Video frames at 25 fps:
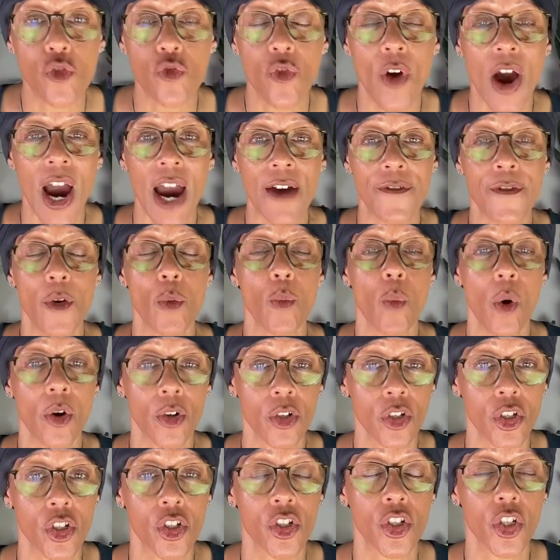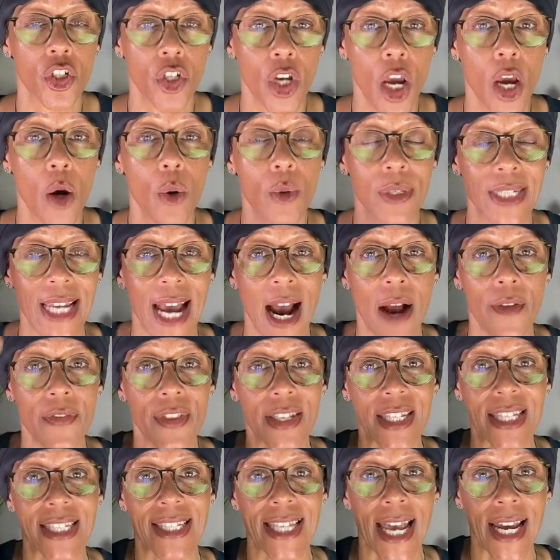the driver wants to go
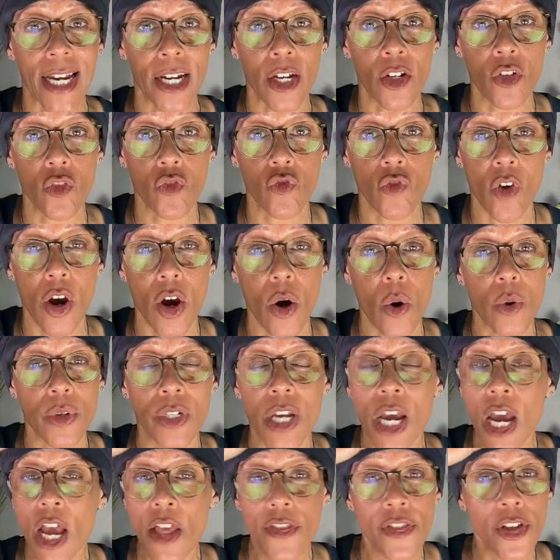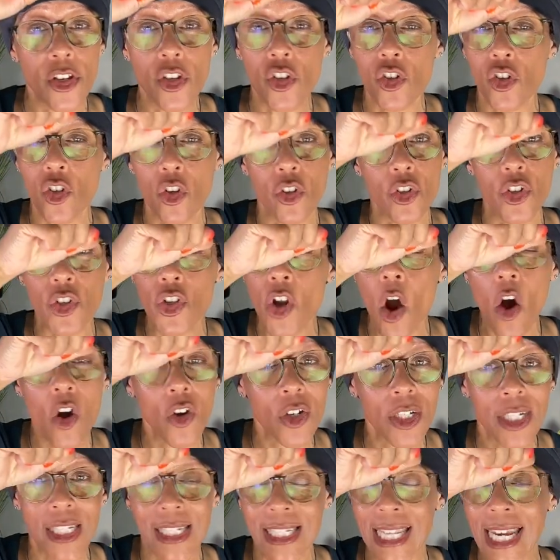down the second road, they should
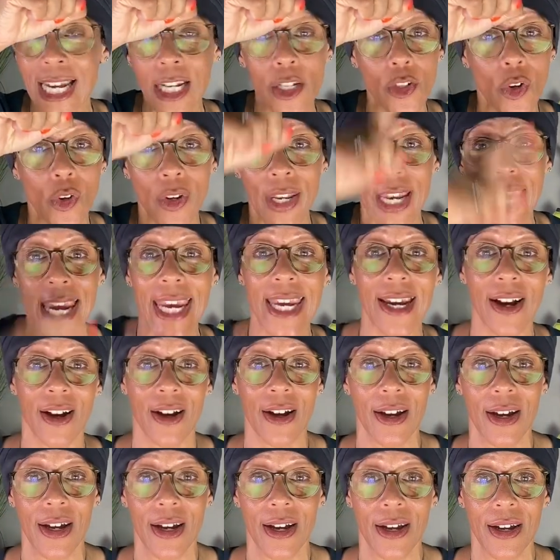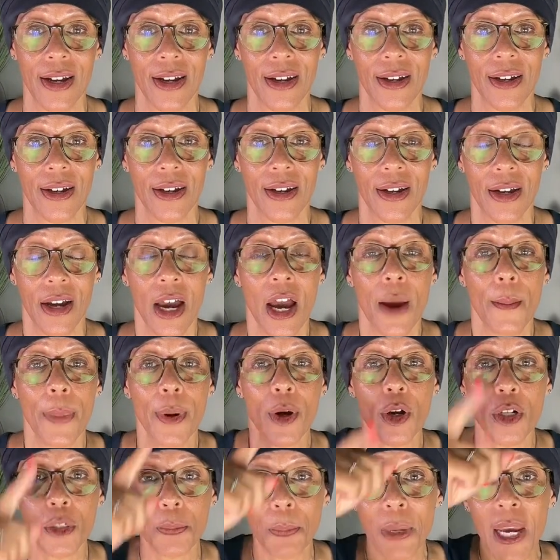not signal here
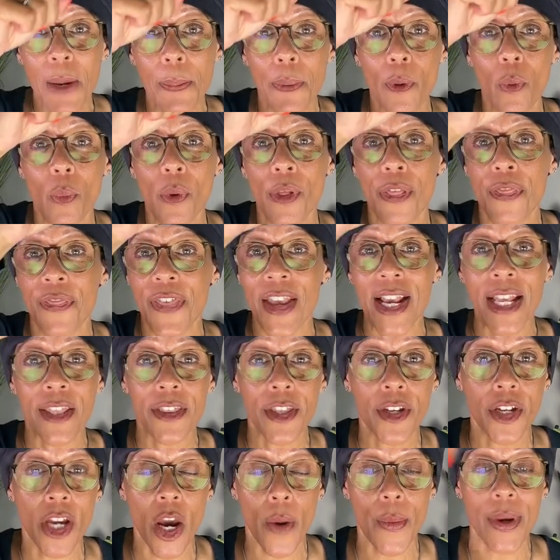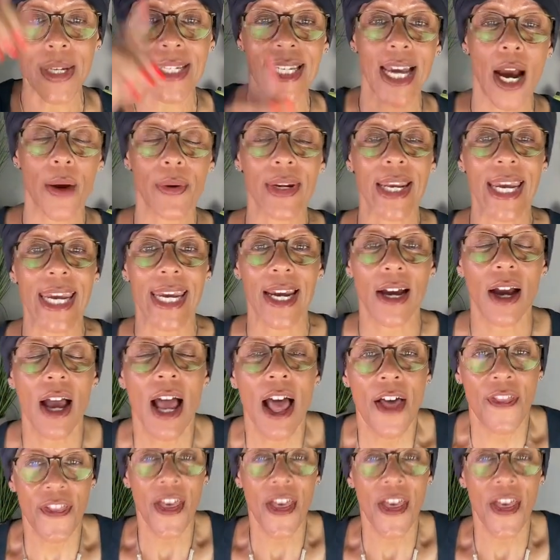because people will think they're going down here.